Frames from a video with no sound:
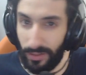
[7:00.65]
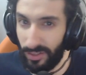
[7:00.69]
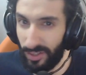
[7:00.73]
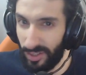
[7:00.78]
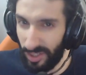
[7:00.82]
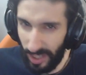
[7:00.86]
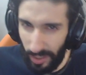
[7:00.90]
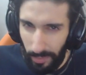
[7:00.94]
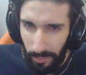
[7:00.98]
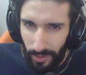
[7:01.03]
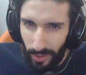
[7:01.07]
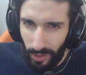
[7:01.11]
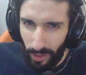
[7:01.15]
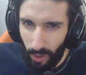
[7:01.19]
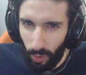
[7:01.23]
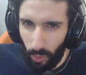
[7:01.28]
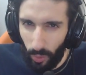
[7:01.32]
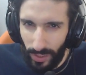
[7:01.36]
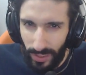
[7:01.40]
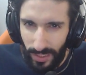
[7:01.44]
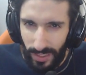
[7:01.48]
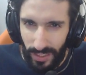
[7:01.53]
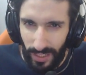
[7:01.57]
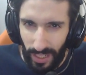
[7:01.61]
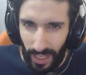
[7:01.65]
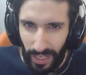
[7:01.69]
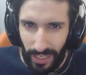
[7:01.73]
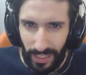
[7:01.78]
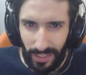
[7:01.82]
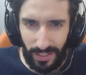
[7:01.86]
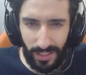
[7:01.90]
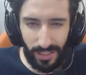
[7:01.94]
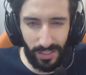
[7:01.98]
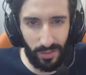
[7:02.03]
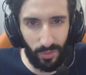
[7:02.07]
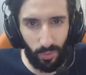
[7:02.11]
some of the quest
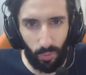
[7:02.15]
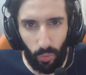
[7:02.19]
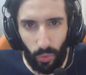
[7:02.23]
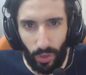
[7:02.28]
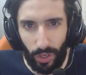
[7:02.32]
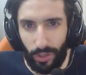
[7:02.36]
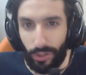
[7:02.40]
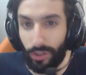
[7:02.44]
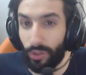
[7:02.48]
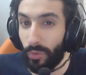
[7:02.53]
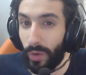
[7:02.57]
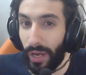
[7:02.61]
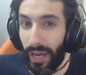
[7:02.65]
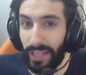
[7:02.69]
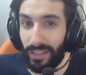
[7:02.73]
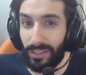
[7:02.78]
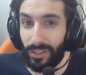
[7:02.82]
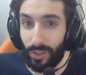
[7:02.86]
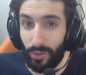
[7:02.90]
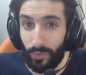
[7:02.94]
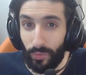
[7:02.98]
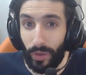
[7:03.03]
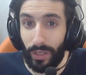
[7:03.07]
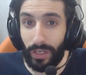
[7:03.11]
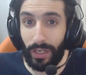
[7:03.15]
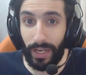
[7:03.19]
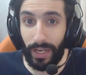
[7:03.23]
lines where you had to run